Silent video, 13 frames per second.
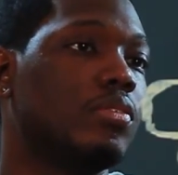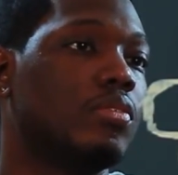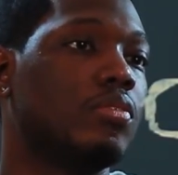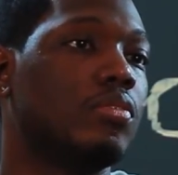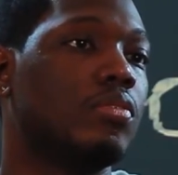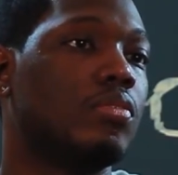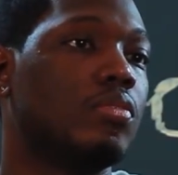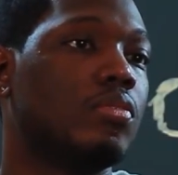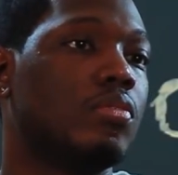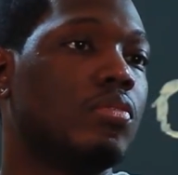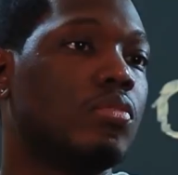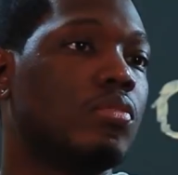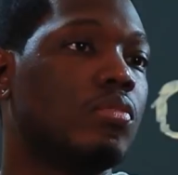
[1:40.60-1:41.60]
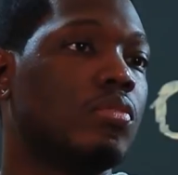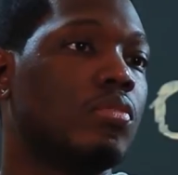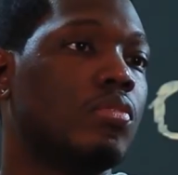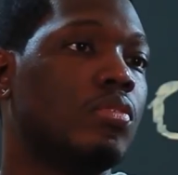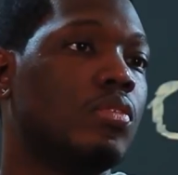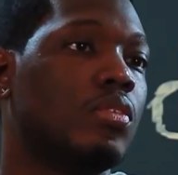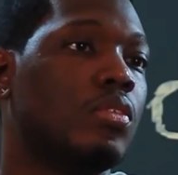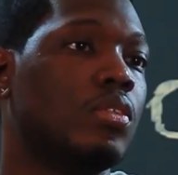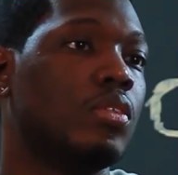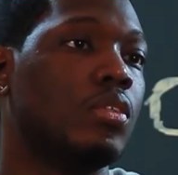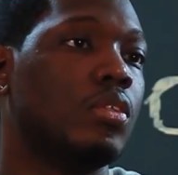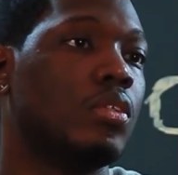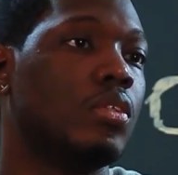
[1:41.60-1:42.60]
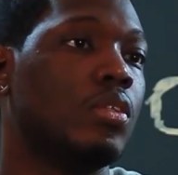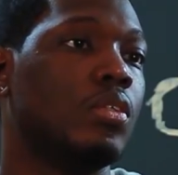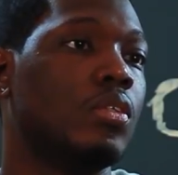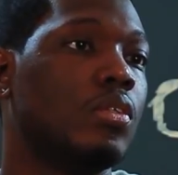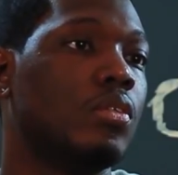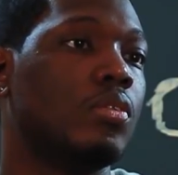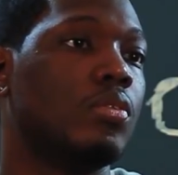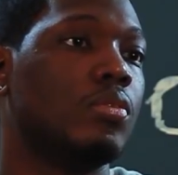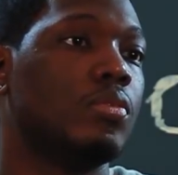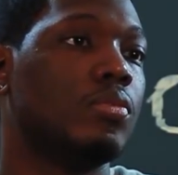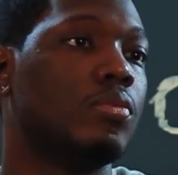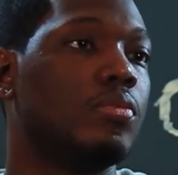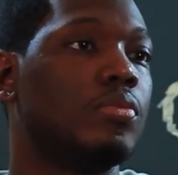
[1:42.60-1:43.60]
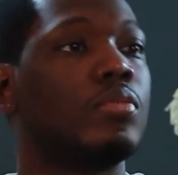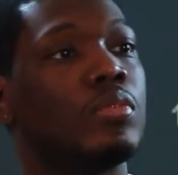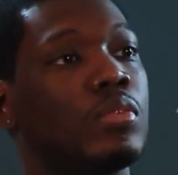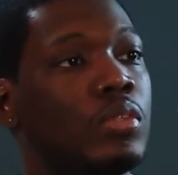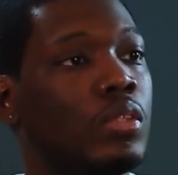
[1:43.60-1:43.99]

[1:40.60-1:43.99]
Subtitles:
[no speech]